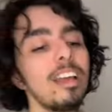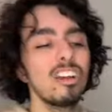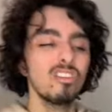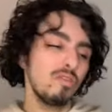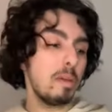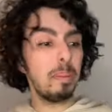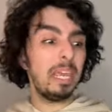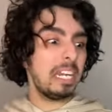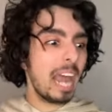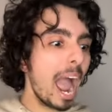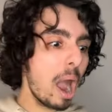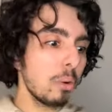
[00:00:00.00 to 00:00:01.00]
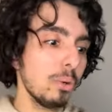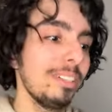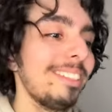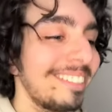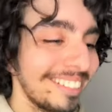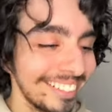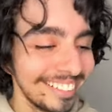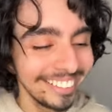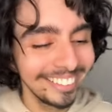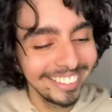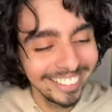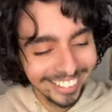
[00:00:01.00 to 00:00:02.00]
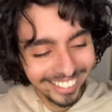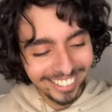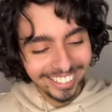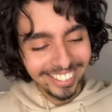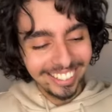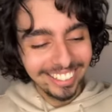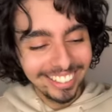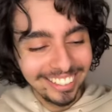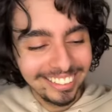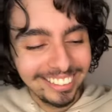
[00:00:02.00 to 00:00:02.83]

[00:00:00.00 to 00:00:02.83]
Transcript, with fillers: Ribbit now. What's going on here?